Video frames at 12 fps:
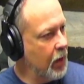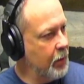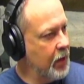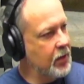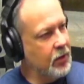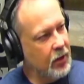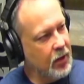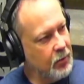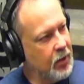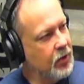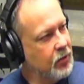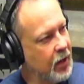I mean, it's still
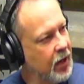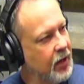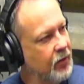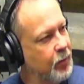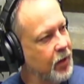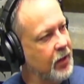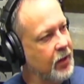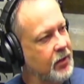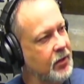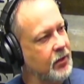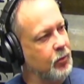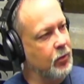administrative, but this
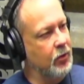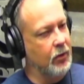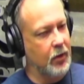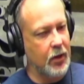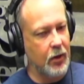is more,